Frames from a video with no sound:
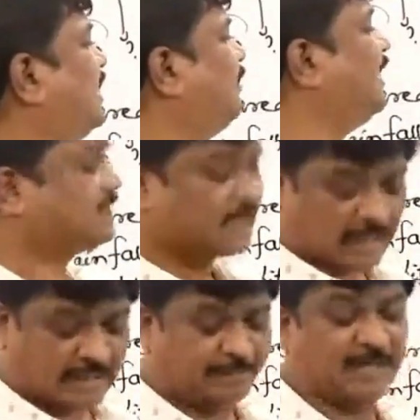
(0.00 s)
based on
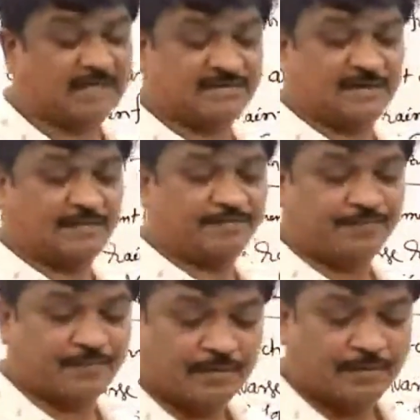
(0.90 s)
capacity.
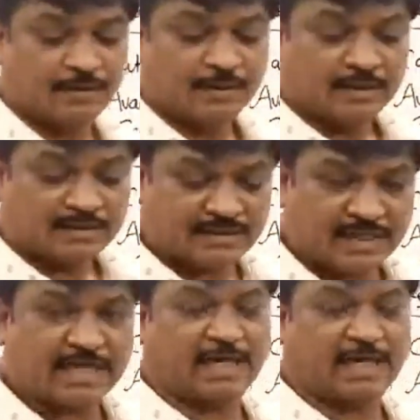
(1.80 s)
Second